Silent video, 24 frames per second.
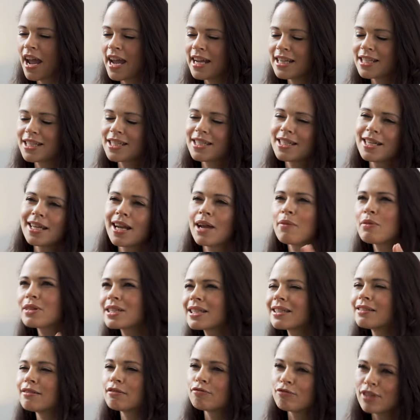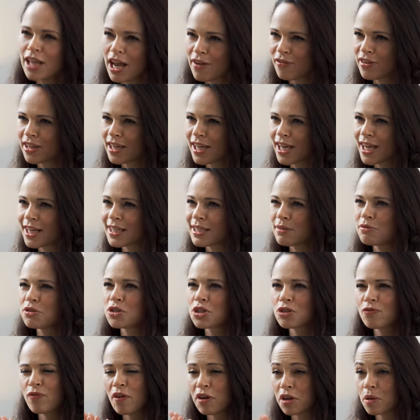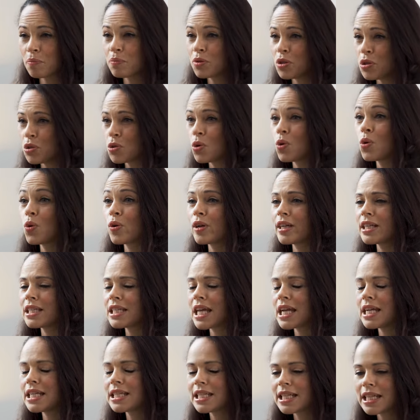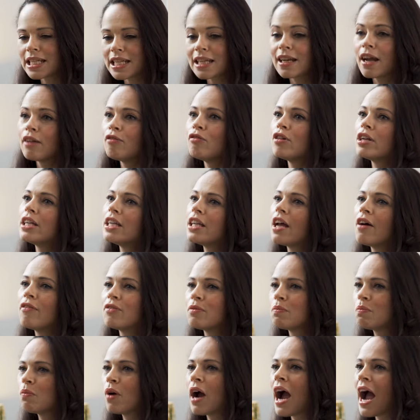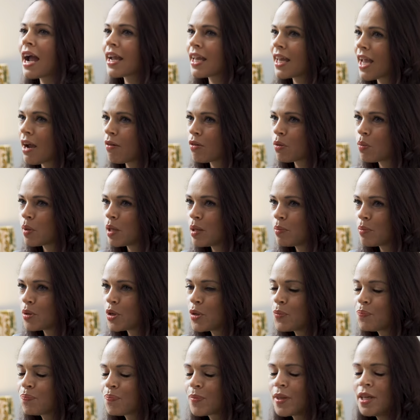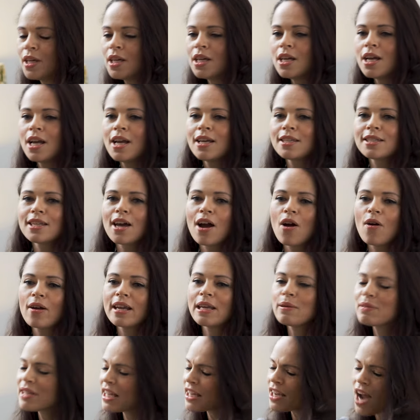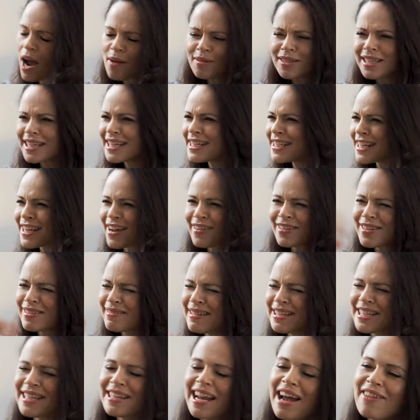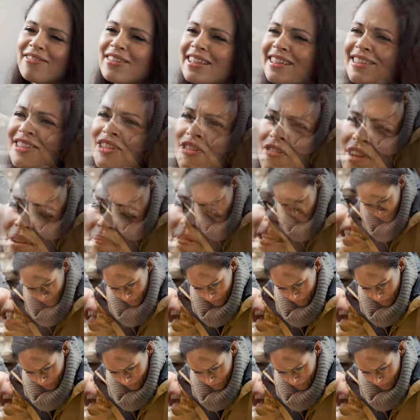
agency. And I wasn't loving it because it was just very computer orientated. And I really loved hanging out with people. So he was like, Come to Egypt, come to Egypt, have a little trip. He was